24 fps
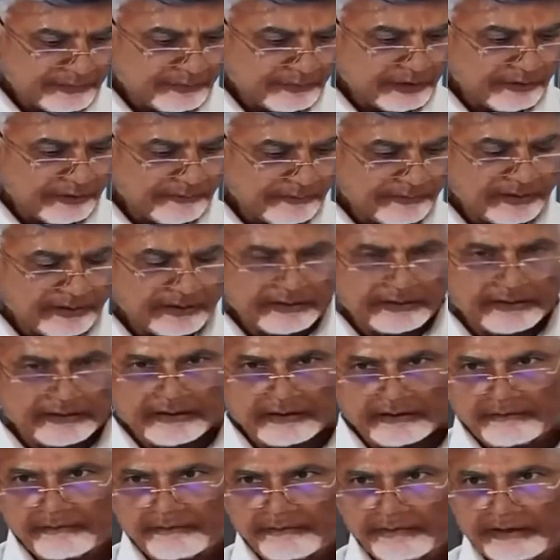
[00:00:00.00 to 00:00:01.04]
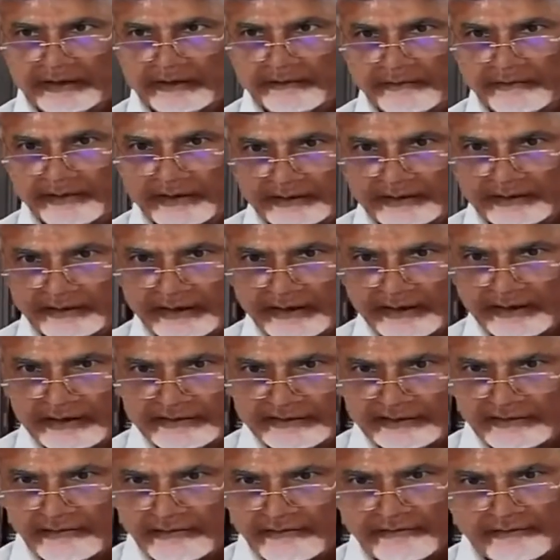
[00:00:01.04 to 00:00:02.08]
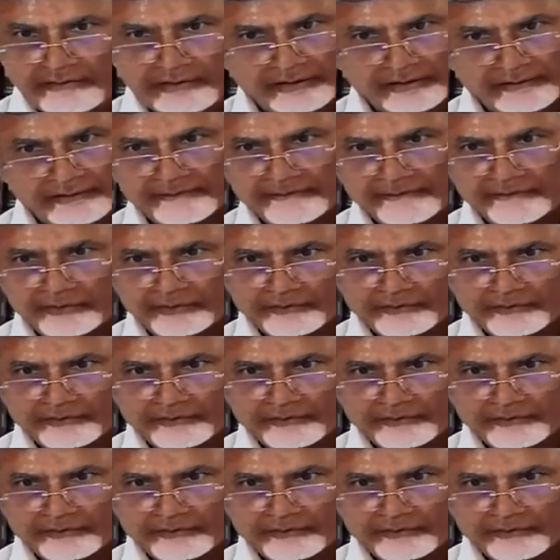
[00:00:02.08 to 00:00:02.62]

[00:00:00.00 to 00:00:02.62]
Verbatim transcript: we have mortgaged all